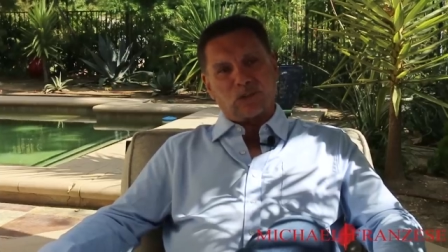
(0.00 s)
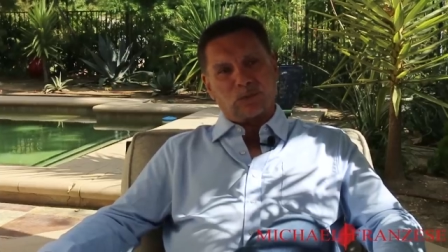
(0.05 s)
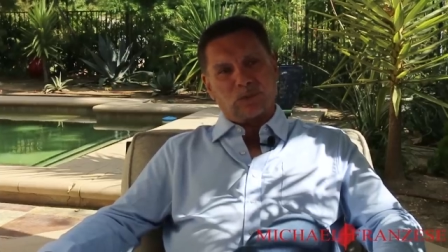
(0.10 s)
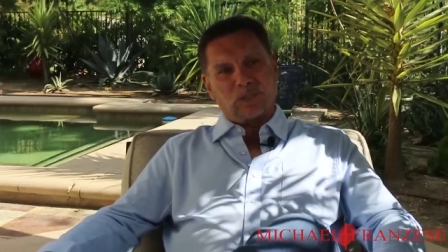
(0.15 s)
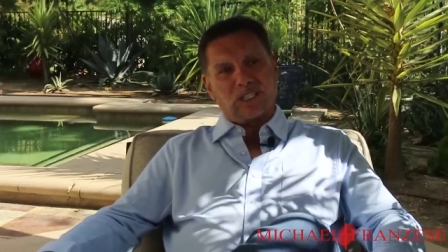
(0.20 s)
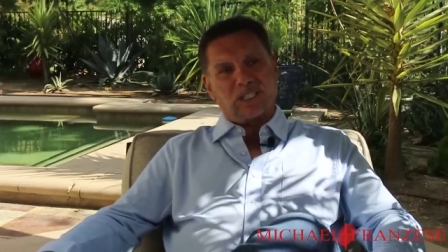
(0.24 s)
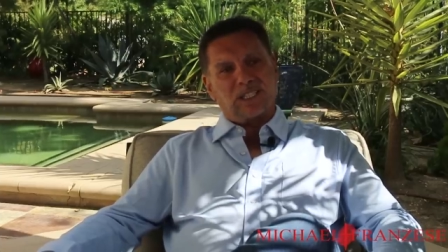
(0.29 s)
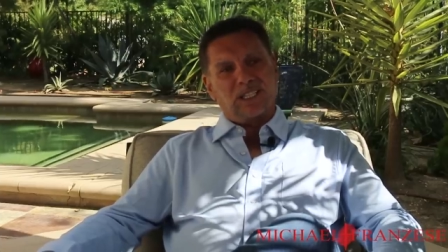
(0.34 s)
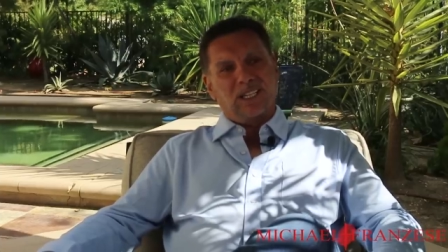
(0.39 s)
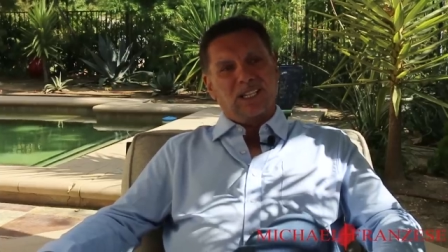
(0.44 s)

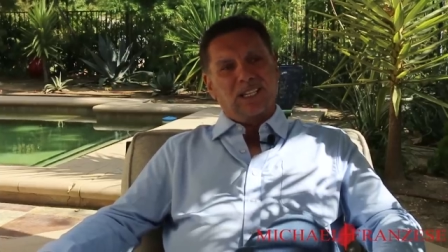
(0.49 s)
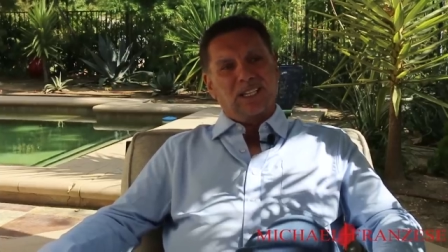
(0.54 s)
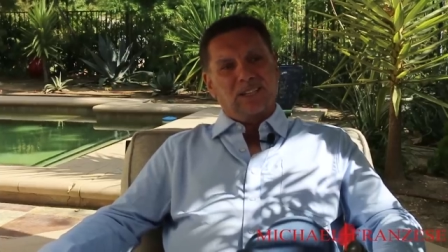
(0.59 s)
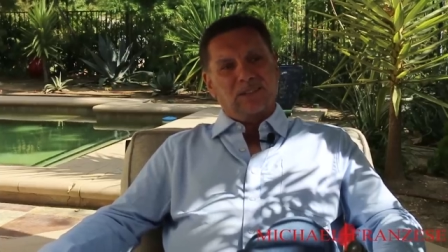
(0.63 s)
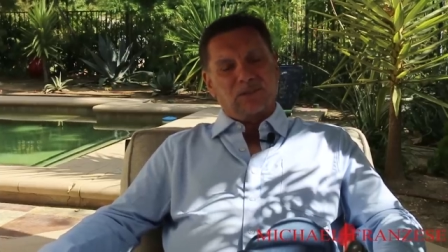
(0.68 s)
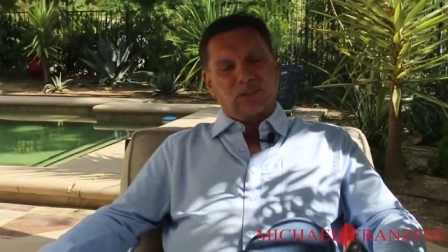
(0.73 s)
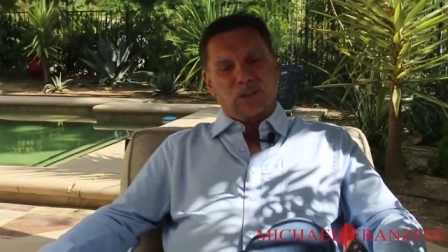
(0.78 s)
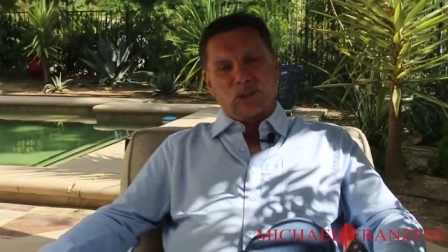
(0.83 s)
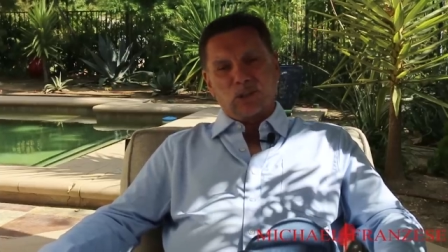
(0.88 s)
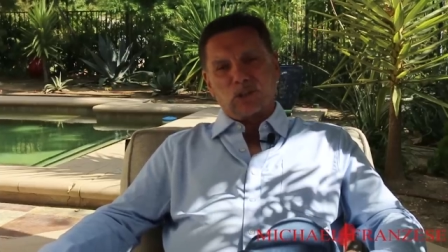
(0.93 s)
But
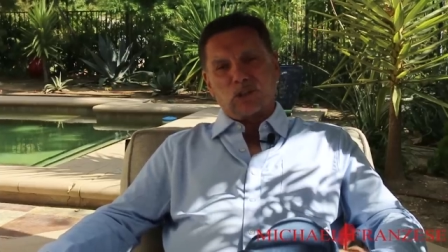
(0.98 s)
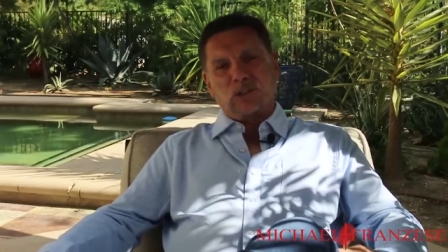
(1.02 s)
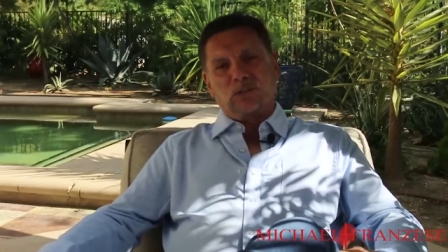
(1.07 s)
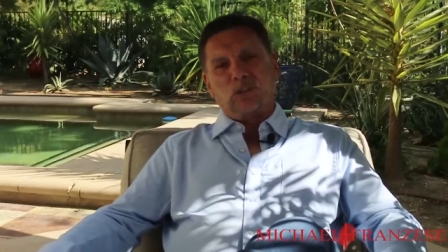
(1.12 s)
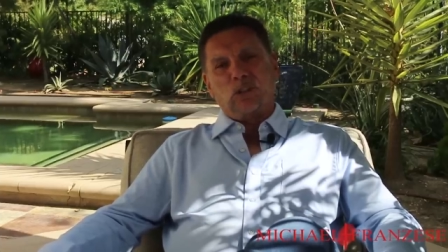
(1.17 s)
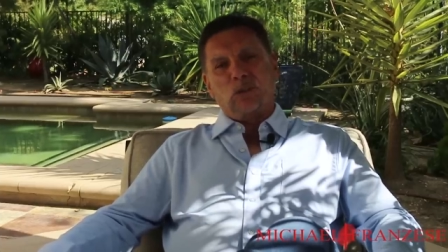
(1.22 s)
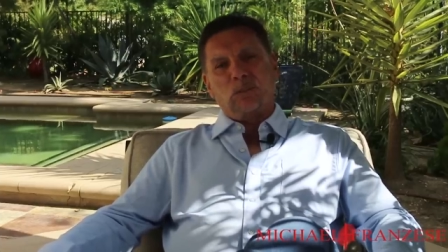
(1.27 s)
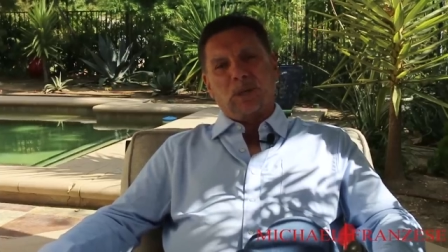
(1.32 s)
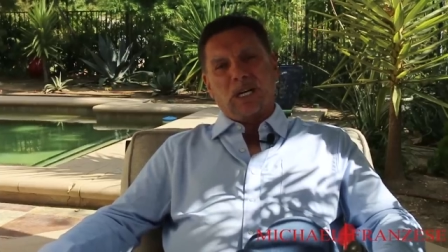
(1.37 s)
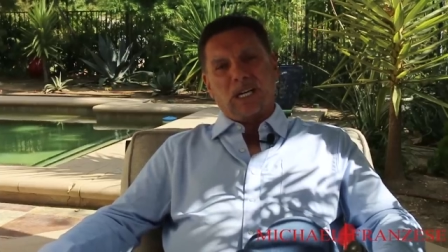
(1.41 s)
for those of
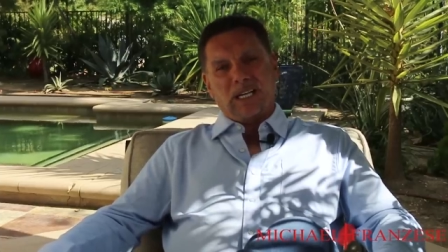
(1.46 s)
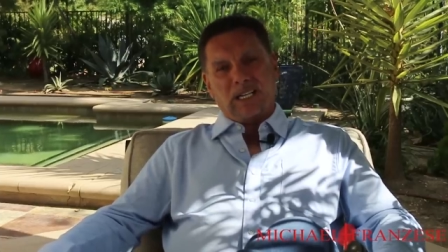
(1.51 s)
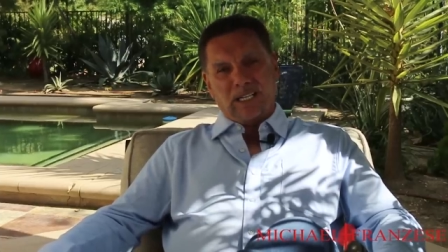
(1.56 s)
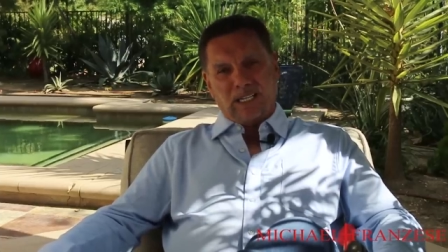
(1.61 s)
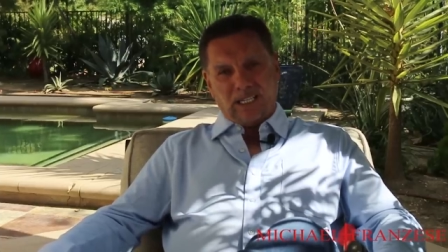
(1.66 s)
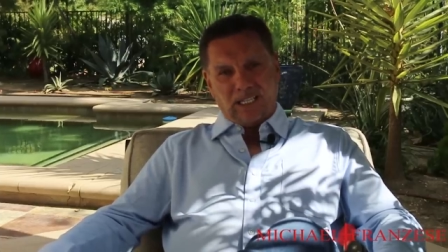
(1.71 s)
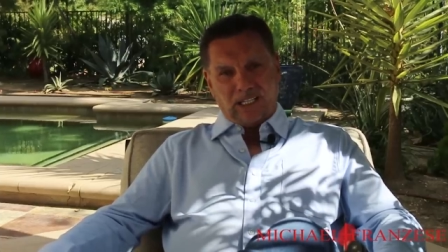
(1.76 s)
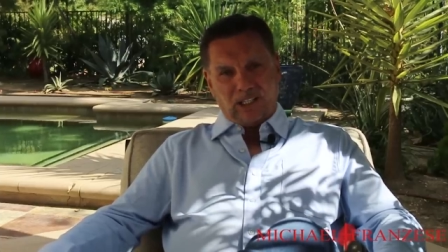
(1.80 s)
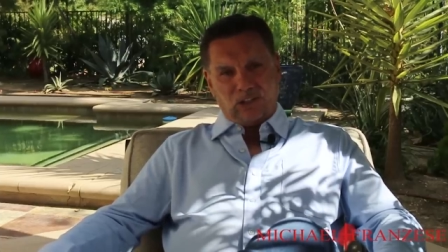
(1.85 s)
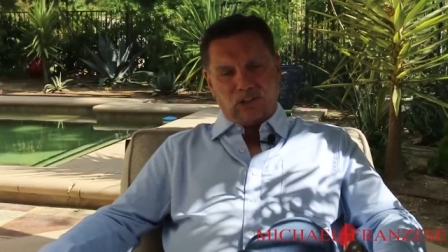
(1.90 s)
you my
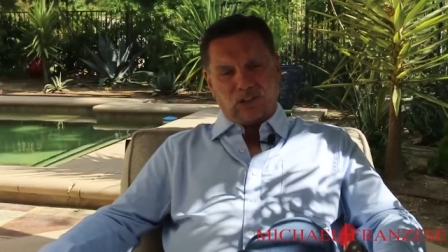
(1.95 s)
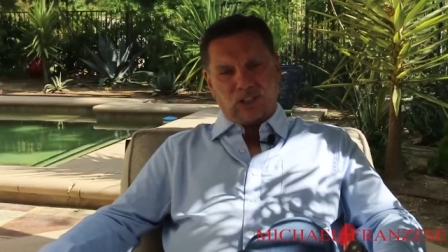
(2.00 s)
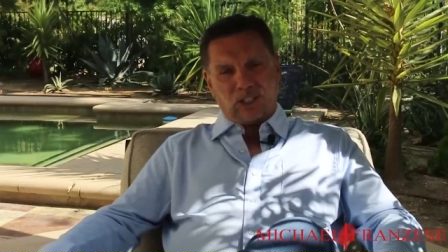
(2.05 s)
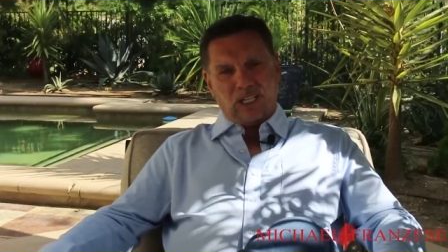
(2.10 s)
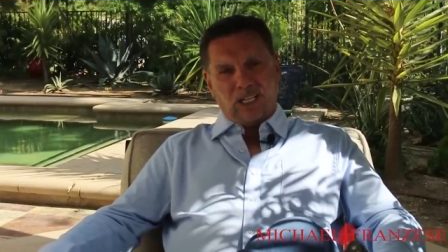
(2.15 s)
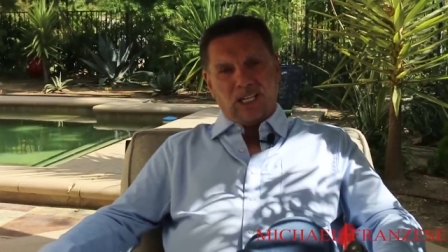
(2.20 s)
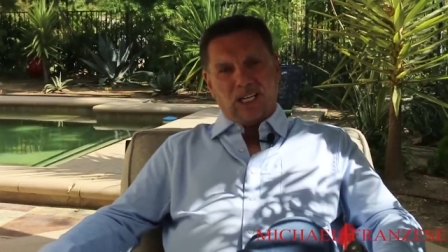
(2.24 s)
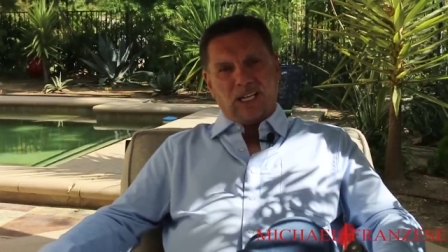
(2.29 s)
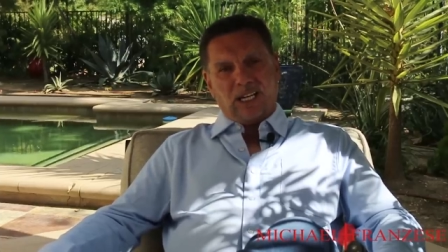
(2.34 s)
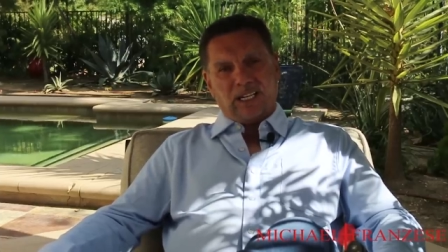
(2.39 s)
age,
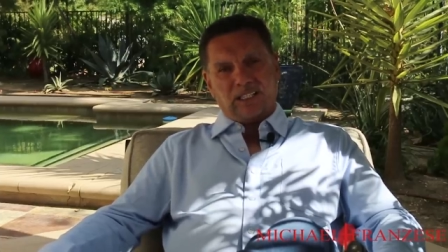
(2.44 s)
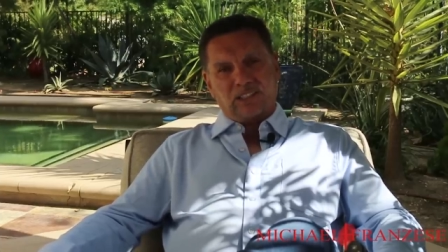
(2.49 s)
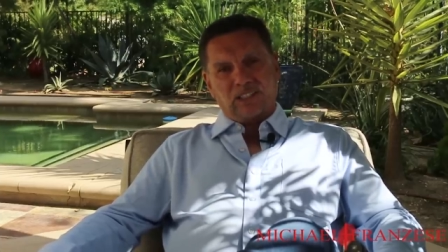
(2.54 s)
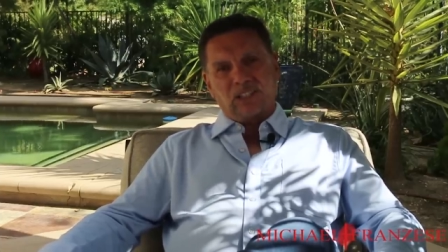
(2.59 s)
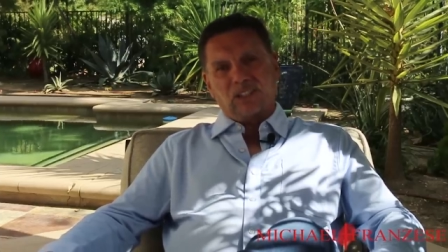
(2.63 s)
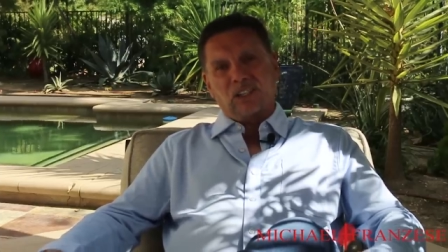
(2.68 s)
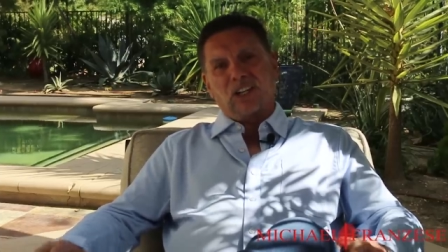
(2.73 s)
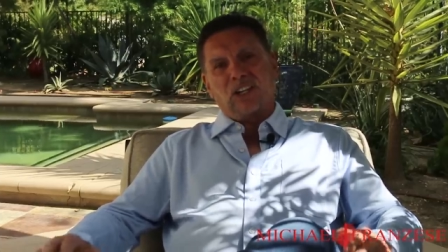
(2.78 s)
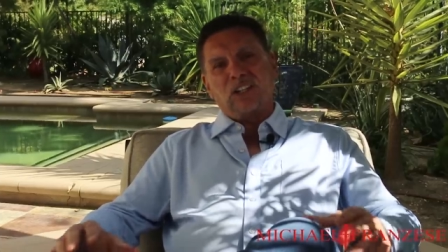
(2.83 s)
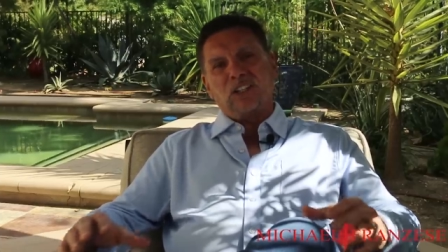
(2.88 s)
I
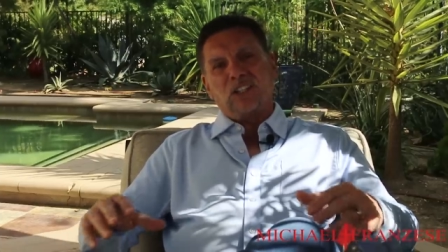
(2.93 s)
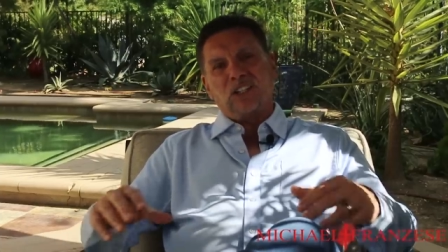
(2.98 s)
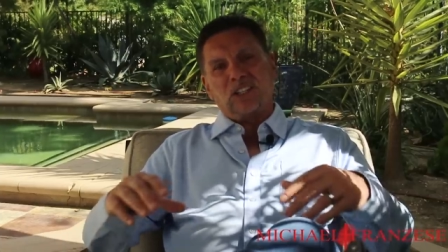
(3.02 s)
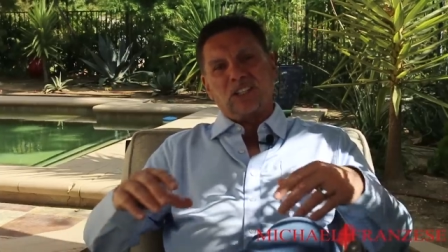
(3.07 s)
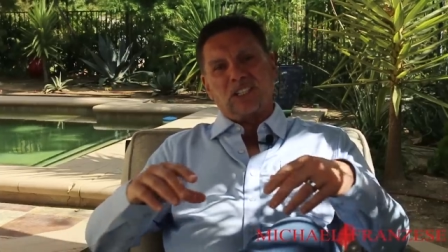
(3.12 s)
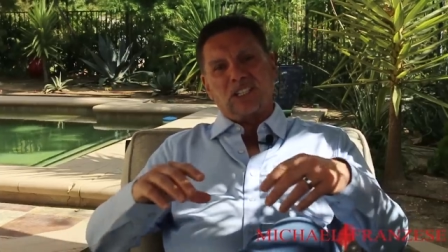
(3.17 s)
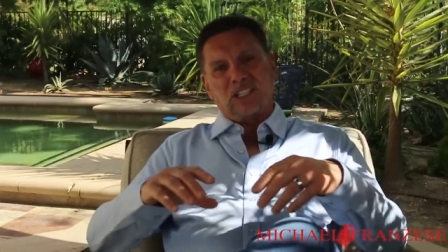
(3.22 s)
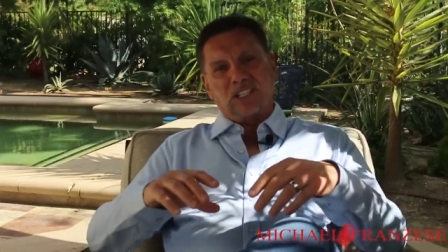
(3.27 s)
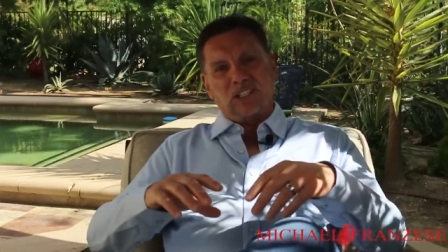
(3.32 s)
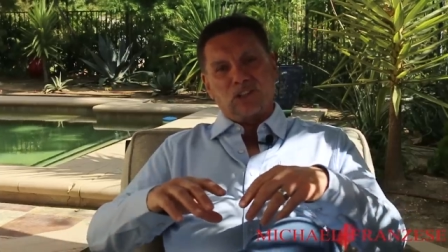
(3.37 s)
tell our young
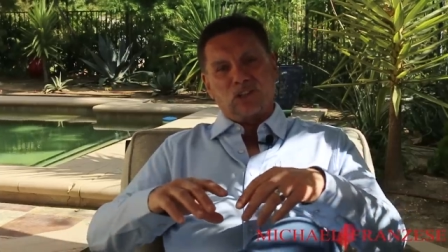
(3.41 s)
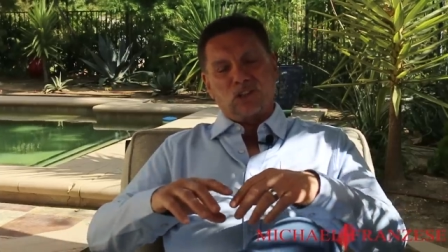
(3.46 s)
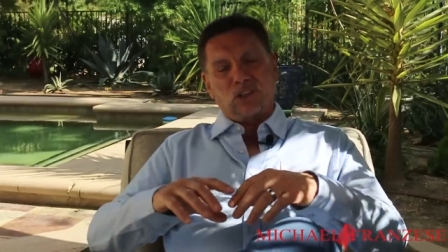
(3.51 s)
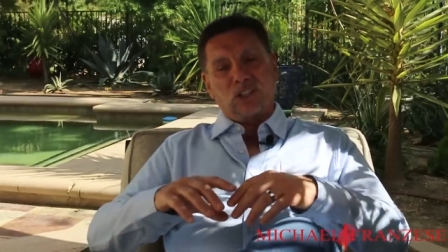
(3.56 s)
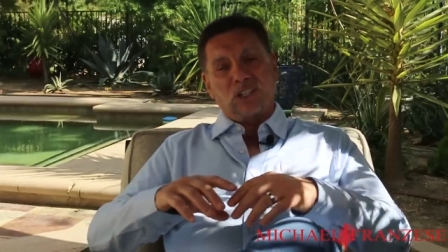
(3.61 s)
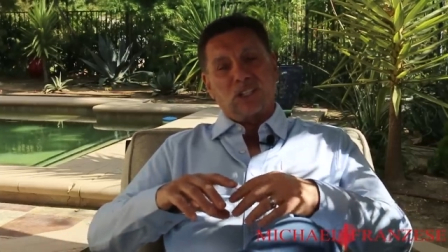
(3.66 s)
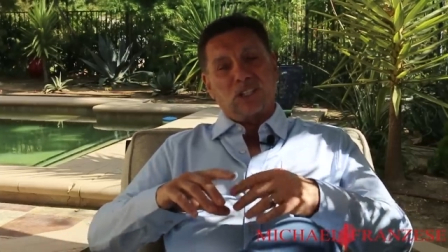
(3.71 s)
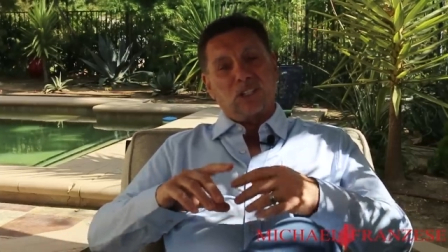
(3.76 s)
kids, you're going